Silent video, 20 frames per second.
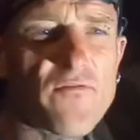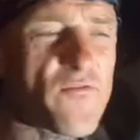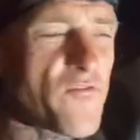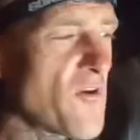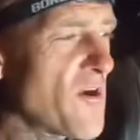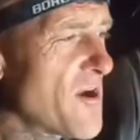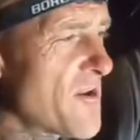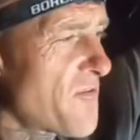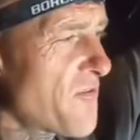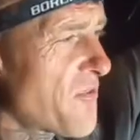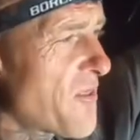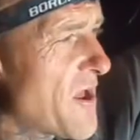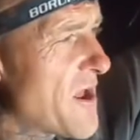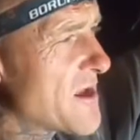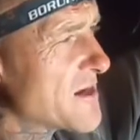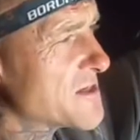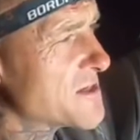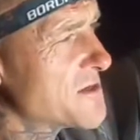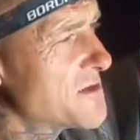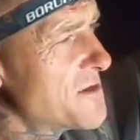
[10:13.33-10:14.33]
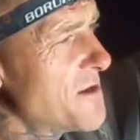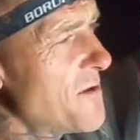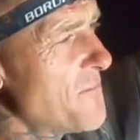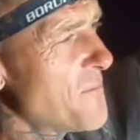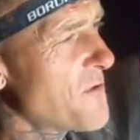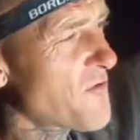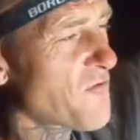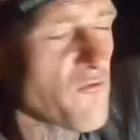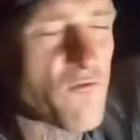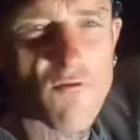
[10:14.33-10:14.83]
third fish,
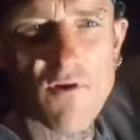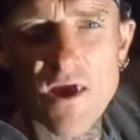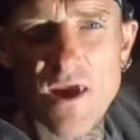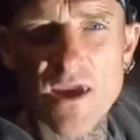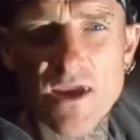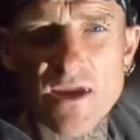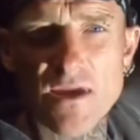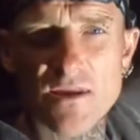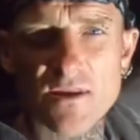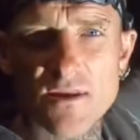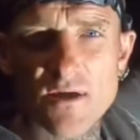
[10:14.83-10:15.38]
number 3